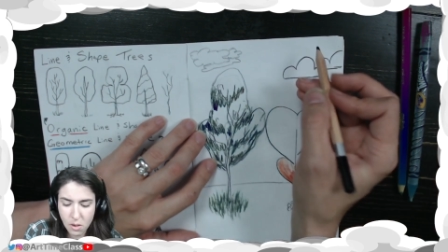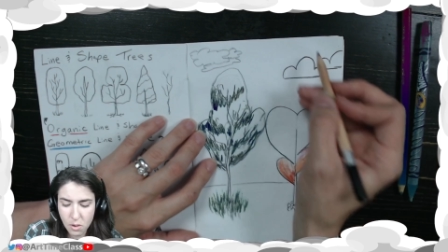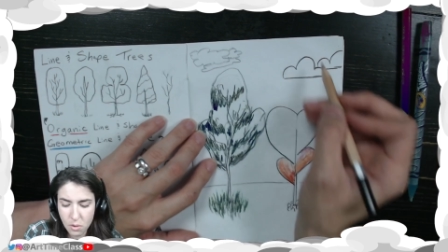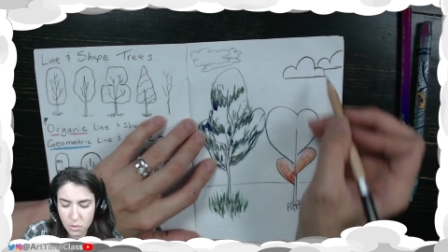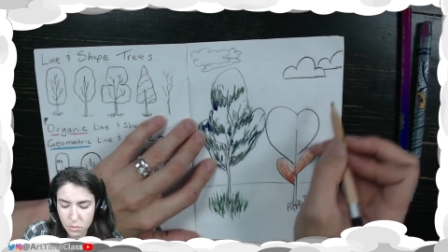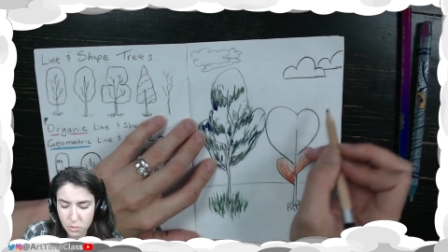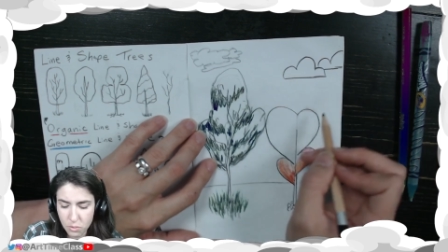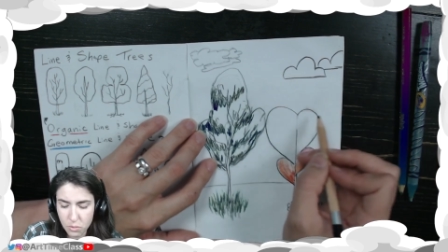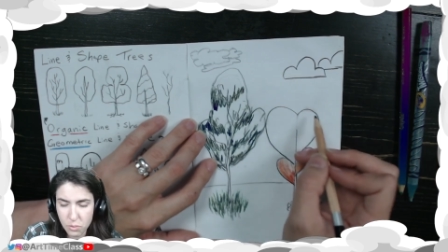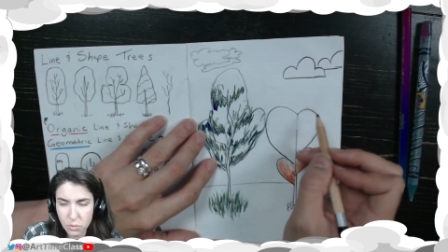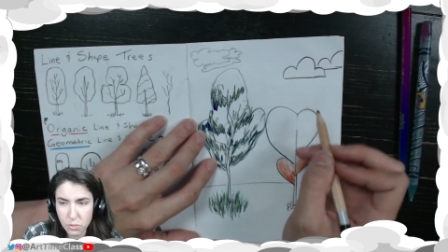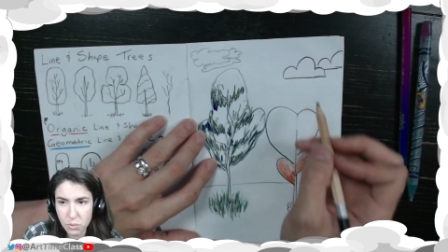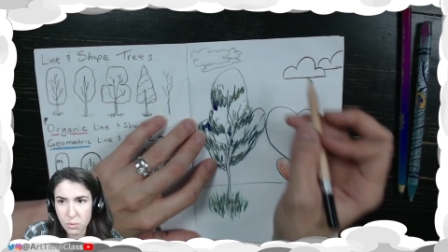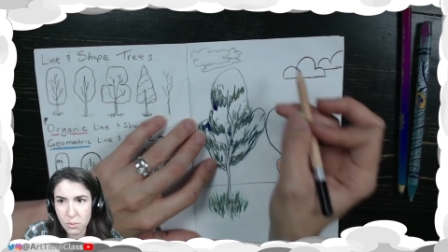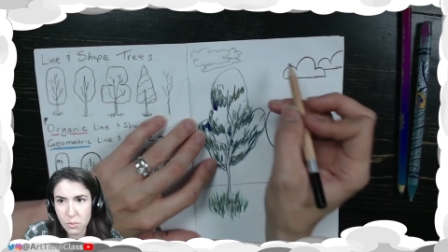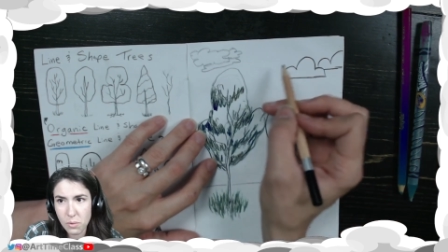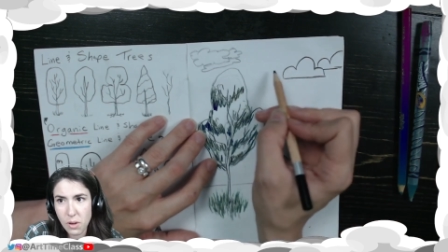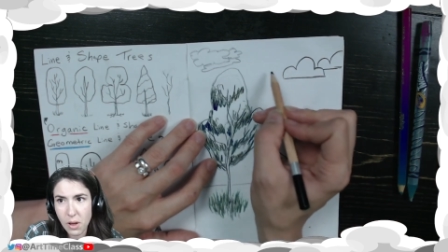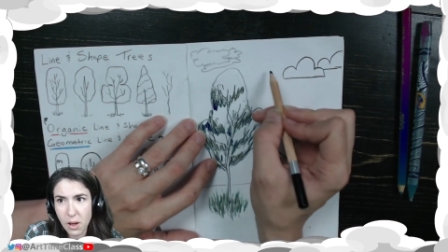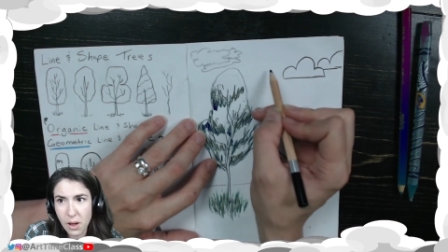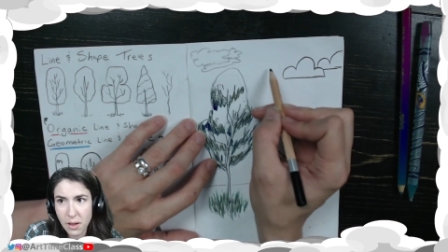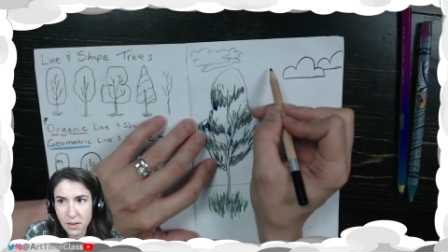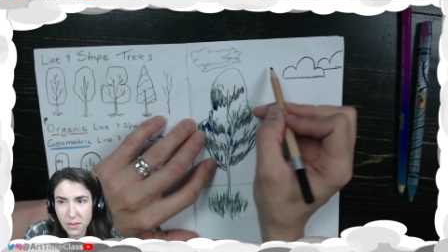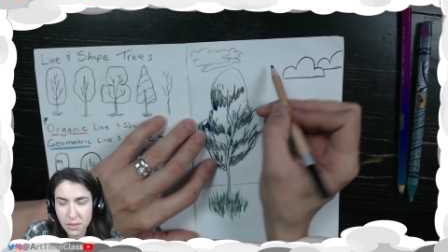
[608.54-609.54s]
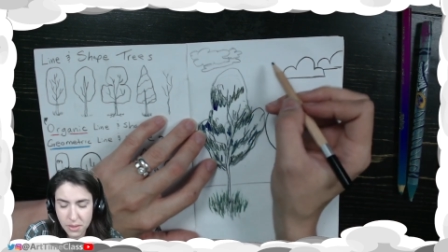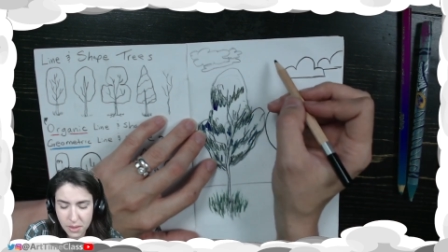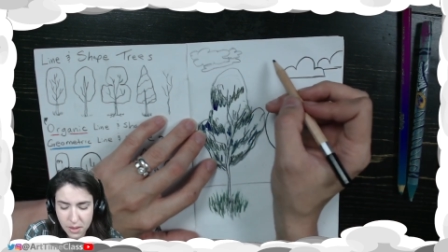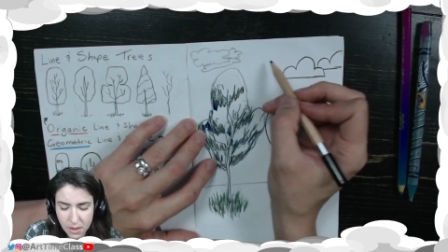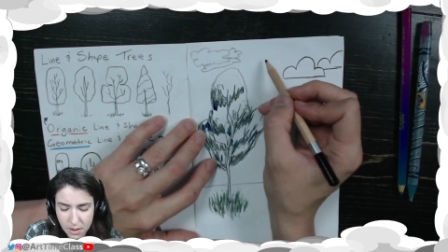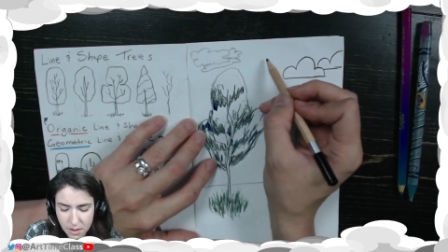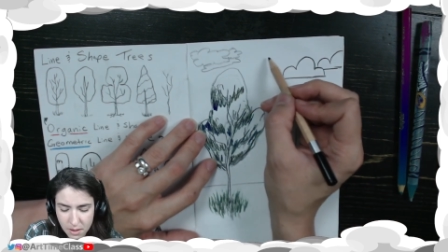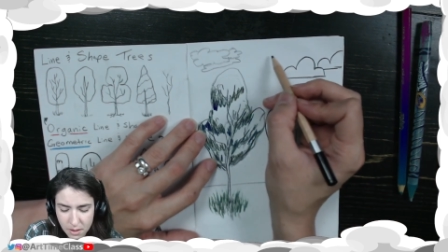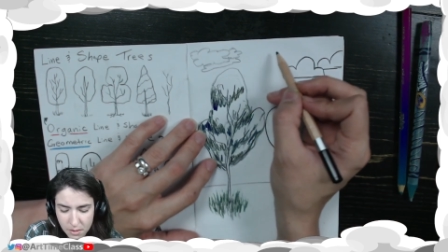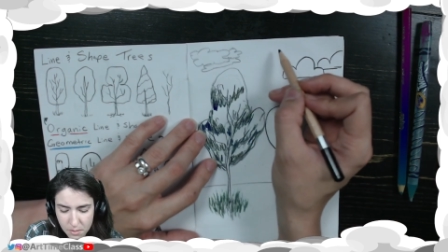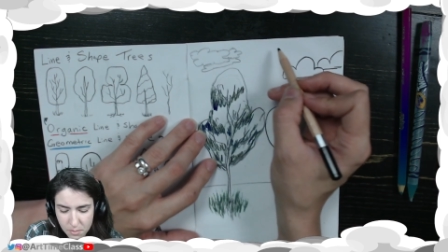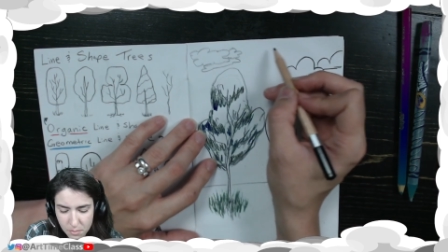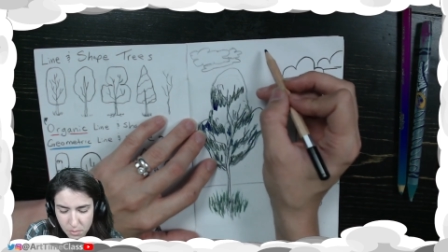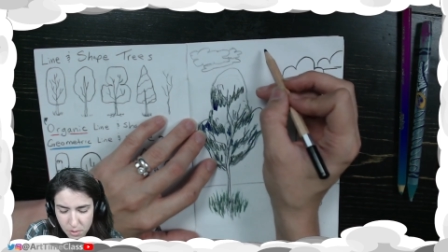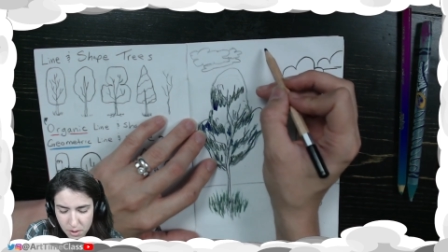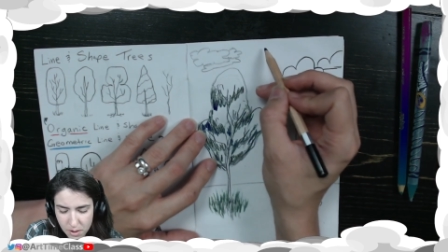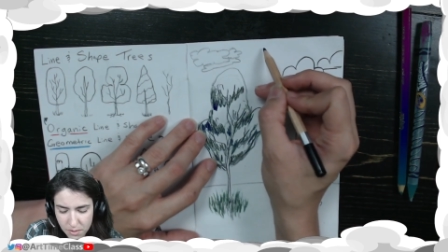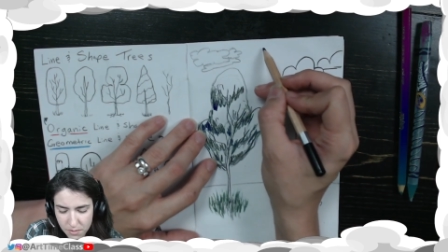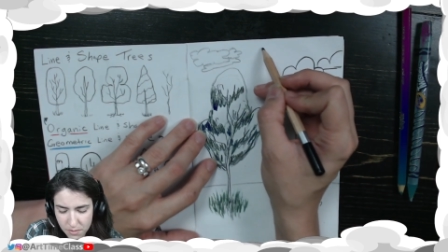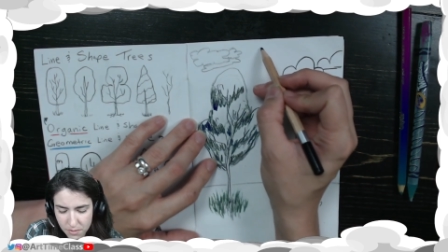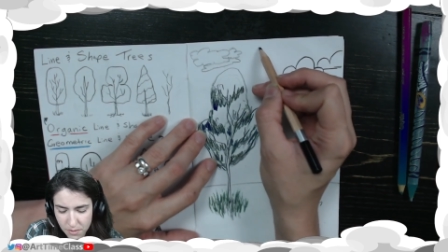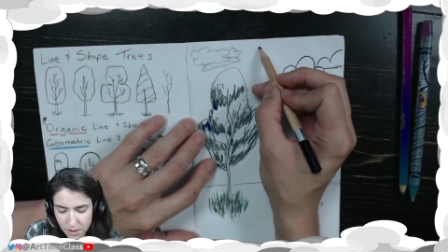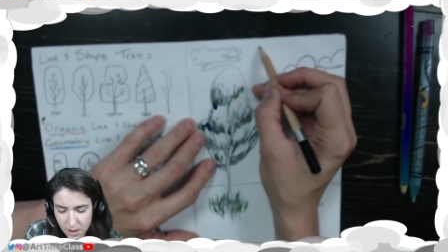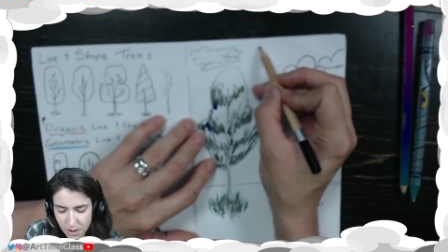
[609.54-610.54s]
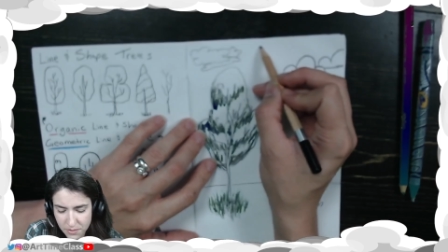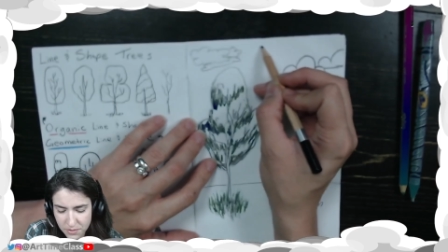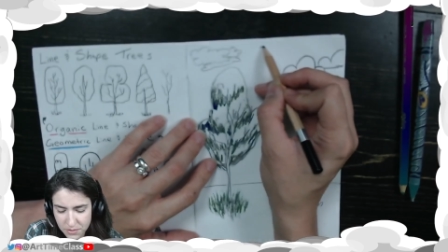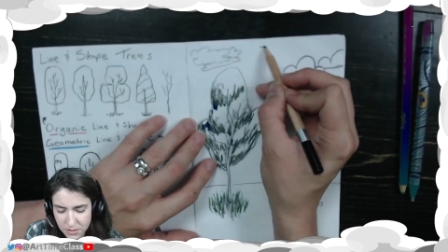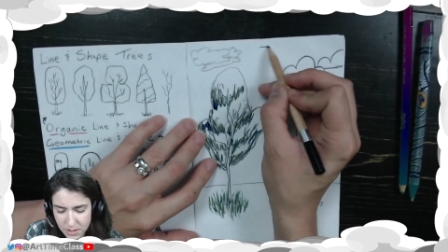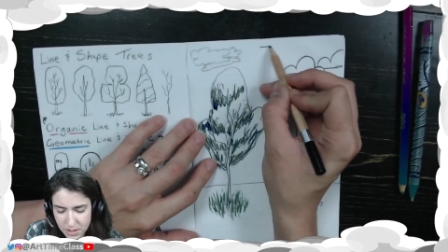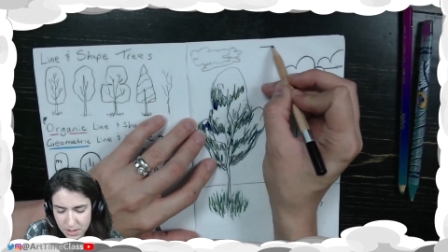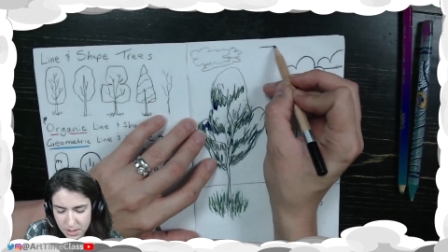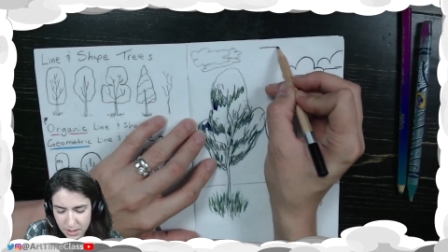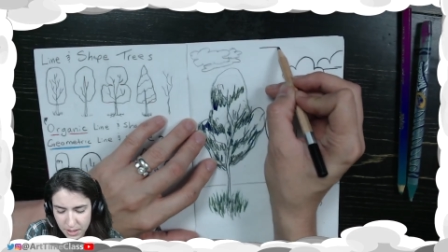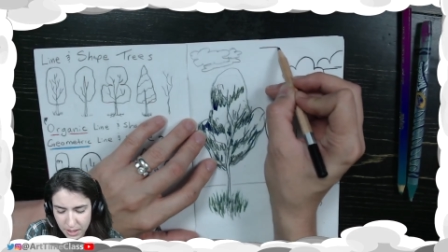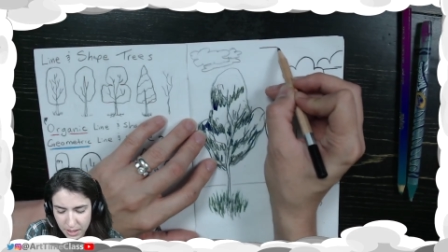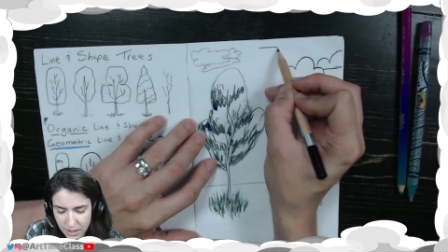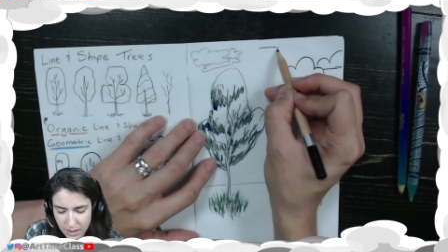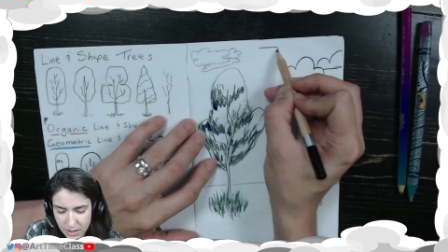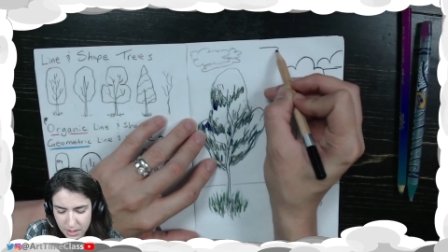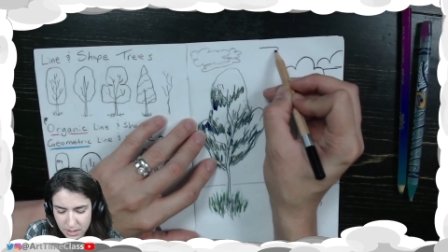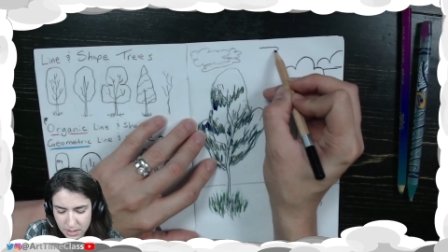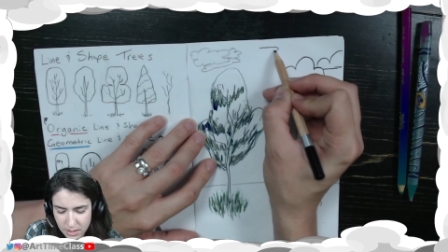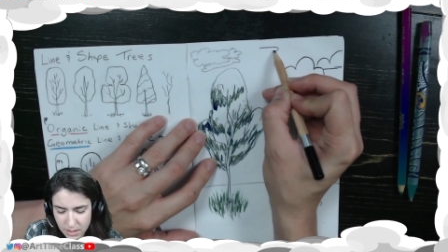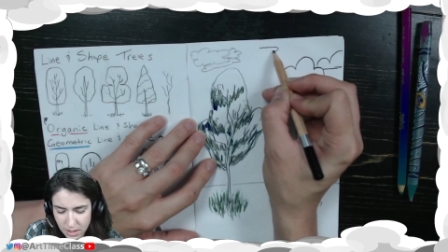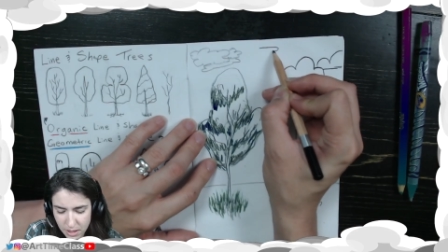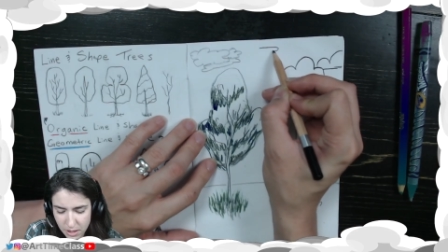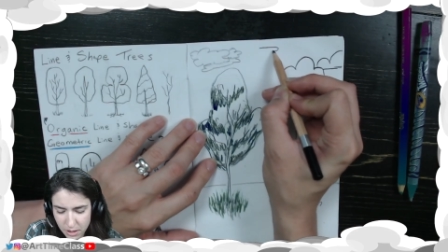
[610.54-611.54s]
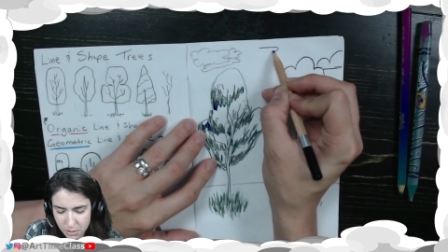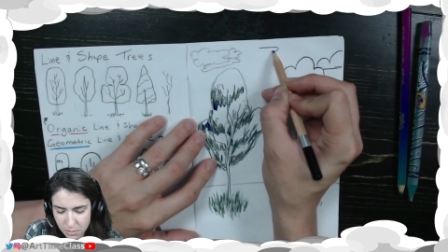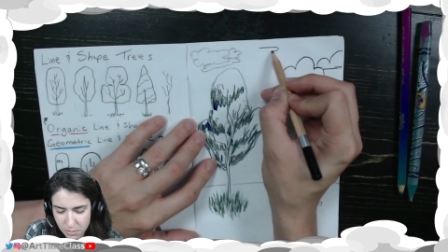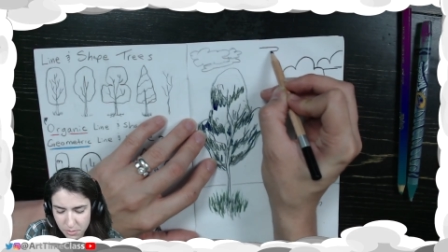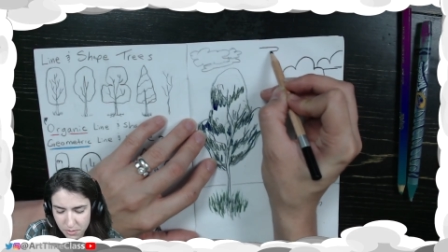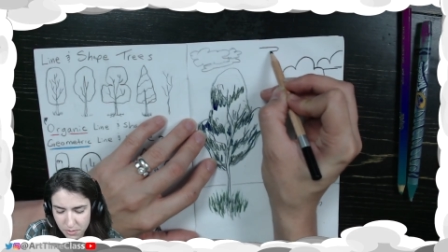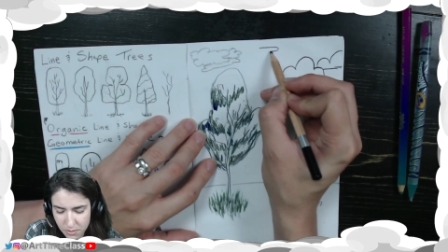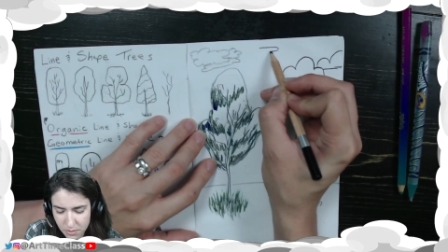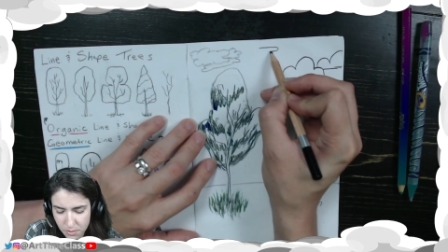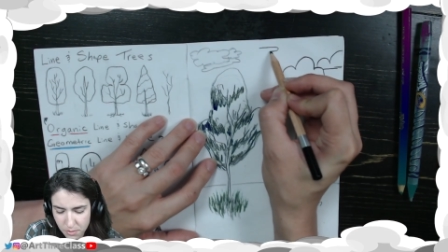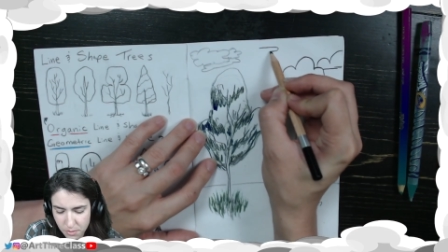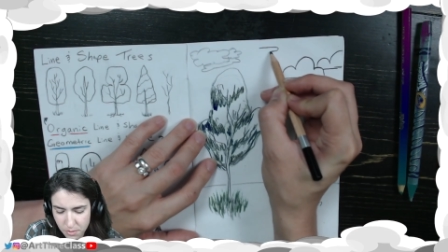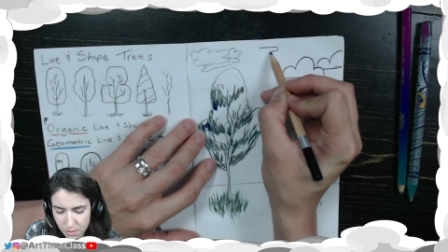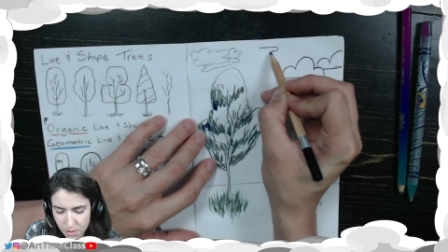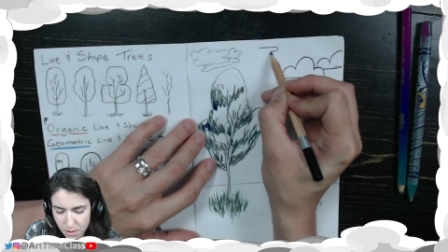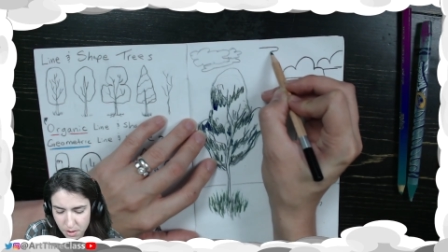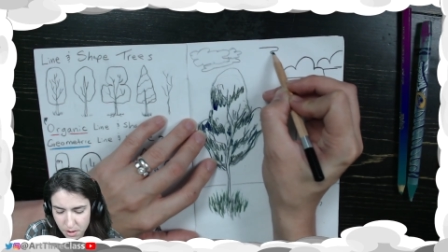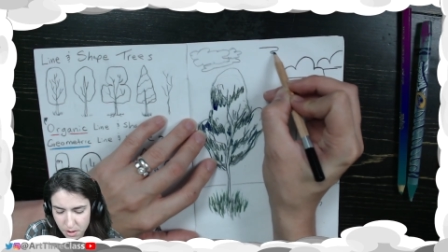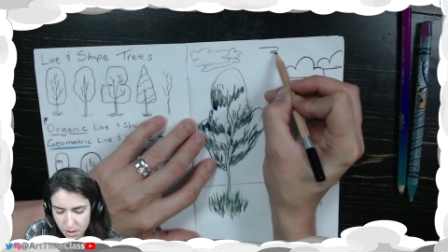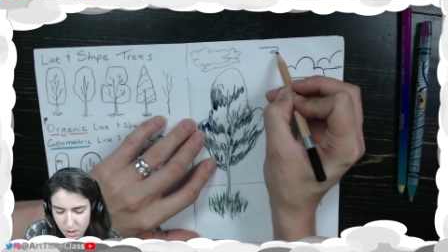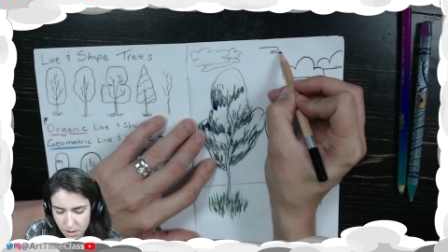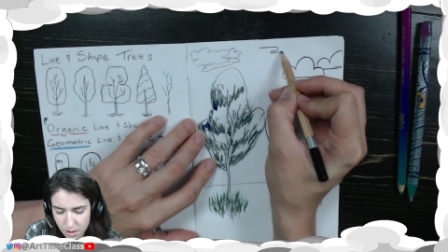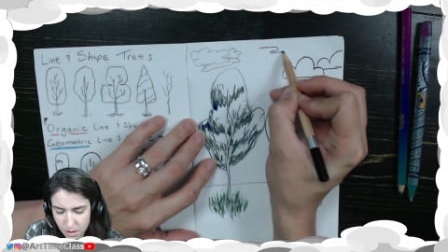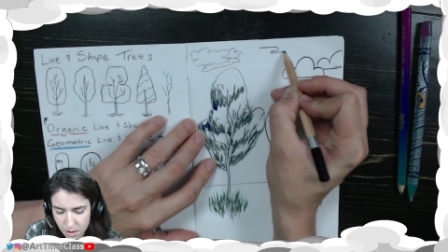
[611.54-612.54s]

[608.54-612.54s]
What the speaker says: Ooh, I think, what if I've seen like this cloud before?